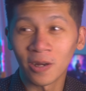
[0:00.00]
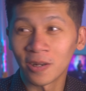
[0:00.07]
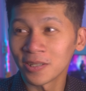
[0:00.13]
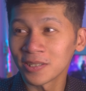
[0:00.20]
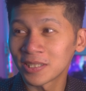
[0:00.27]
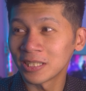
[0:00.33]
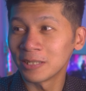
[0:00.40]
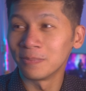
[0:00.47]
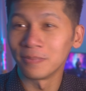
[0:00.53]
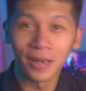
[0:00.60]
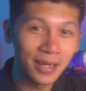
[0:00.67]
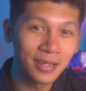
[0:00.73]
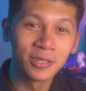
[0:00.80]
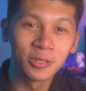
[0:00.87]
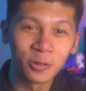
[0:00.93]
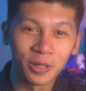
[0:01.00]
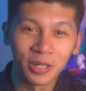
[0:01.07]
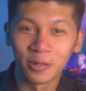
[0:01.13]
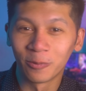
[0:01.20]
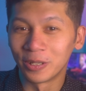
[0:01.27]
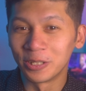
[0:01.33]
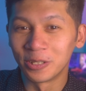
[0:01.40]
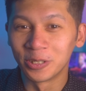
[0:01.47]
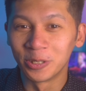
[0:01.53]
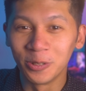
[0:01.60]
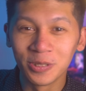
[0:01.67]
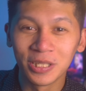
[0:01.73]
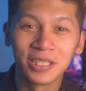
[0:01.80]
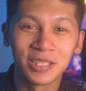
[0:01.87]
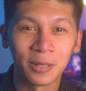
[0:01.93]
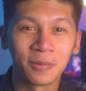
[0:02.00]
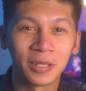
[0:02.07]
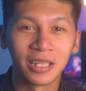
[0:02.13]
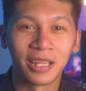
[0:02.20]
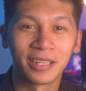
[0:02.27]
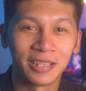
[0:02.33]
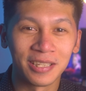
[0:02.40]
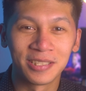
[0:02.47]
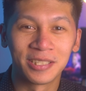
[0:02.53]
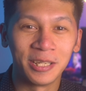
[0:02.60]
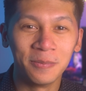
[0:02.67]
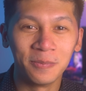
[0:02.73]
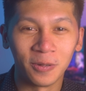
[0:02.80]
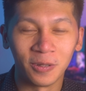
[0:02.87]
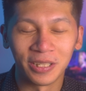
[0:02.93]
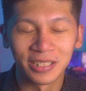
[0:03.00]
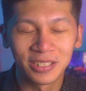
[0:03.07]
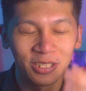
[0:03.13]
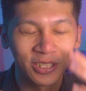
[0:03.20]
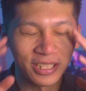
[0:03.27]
honestly mandatory when you're using something like this gimbal.